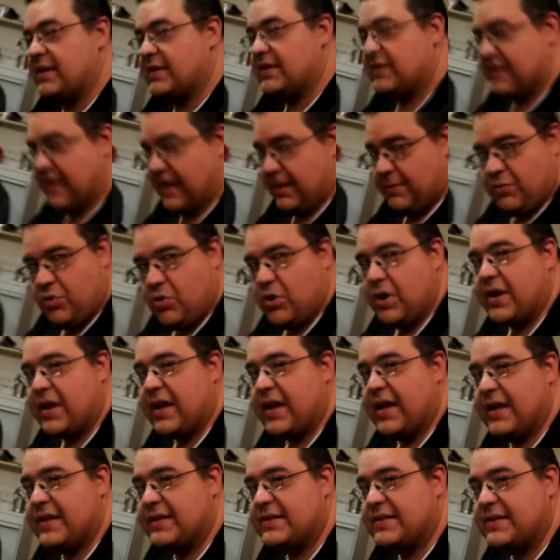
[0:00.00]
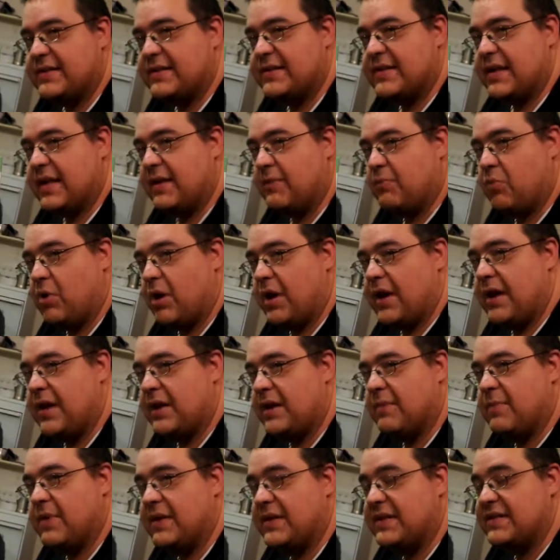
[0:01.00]
same crickets, same brand,
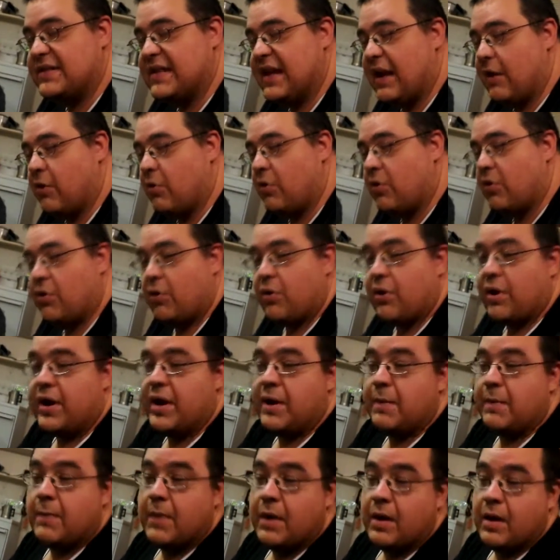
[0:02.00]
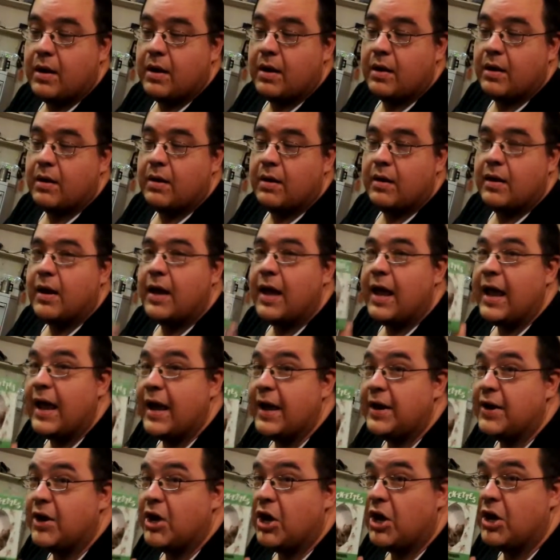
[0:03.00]
but sour cream
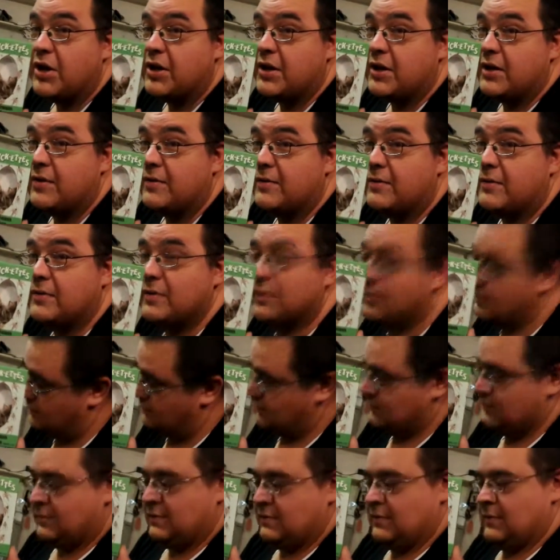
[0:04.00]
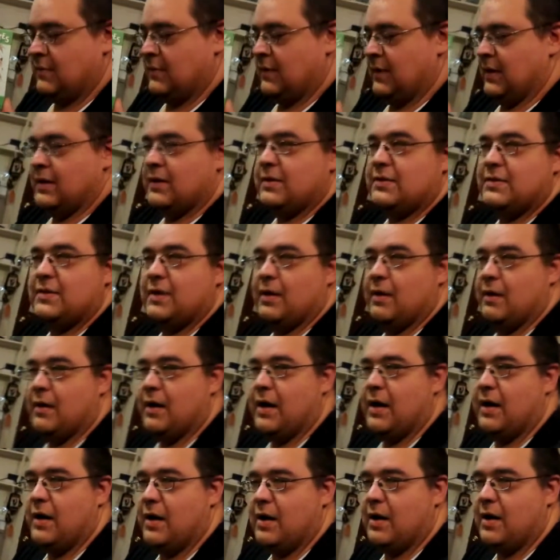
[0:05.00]
and onion. So
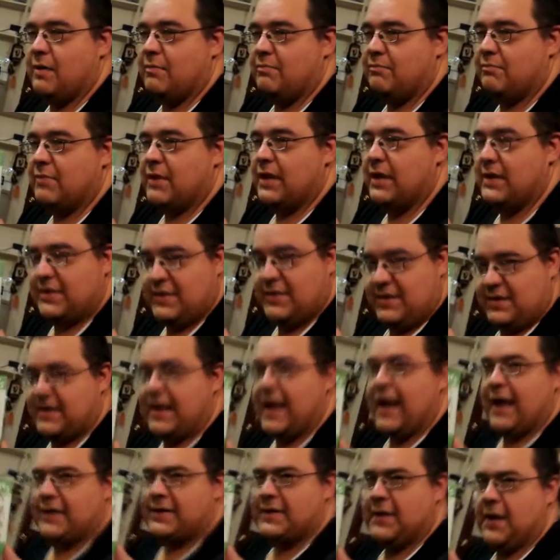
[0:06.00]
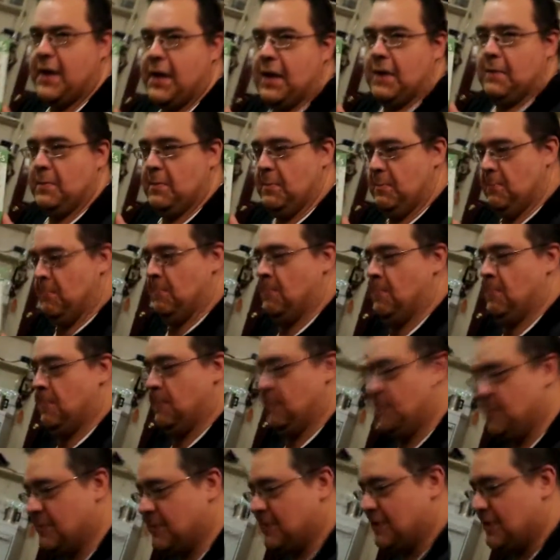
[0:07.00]
uh, it's snack time.
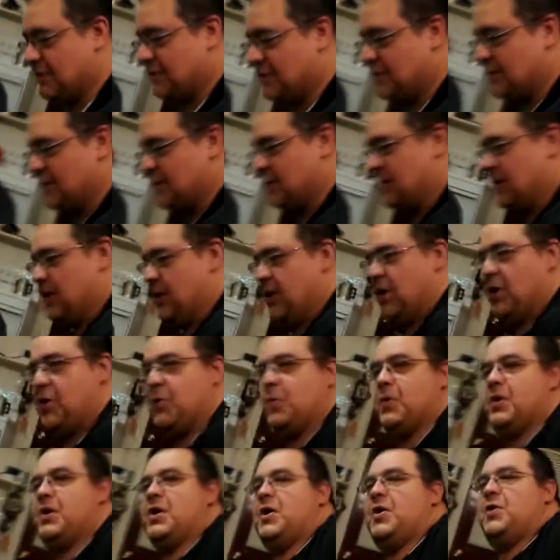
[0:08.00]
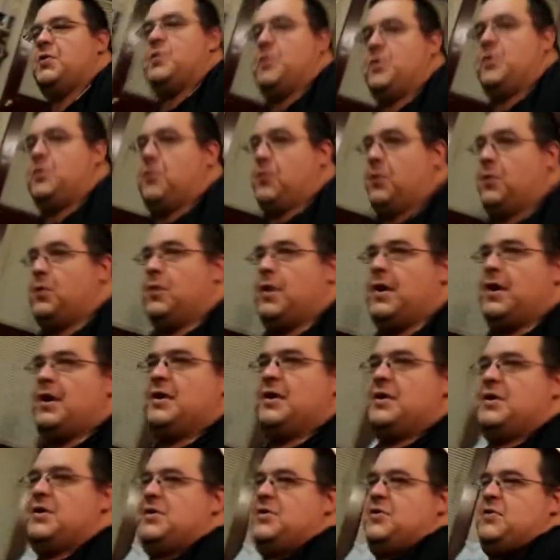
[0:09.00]
Here we go. We're, we're ready
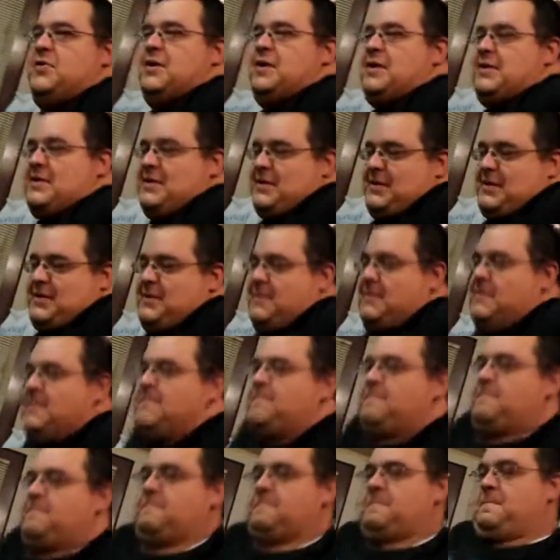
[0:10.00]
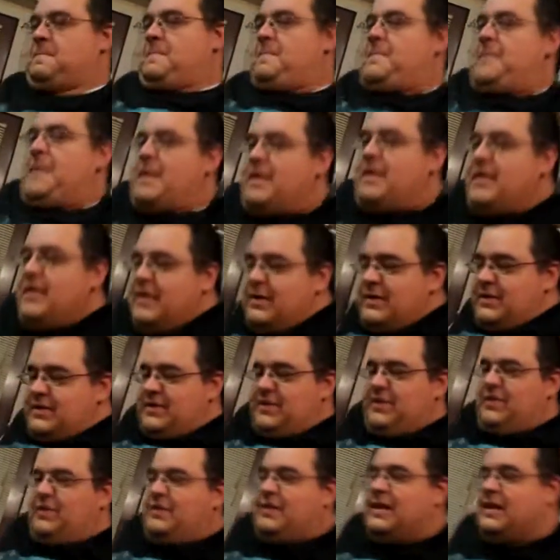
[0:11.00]
to do this.
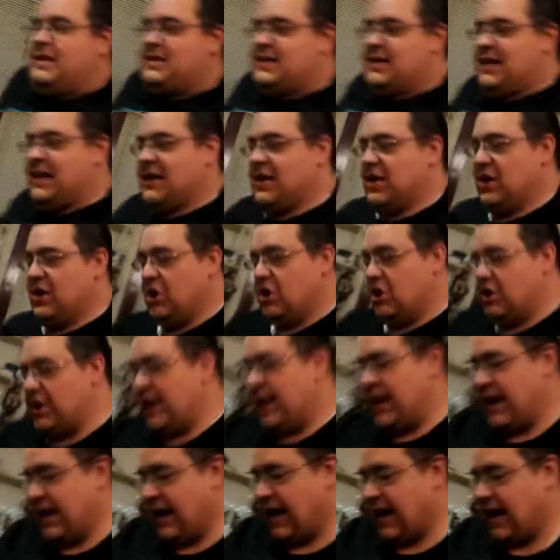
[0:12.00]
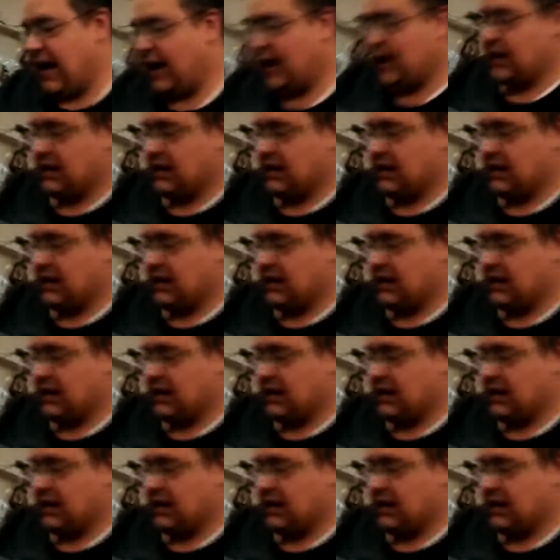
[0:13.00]
So let's take a look here.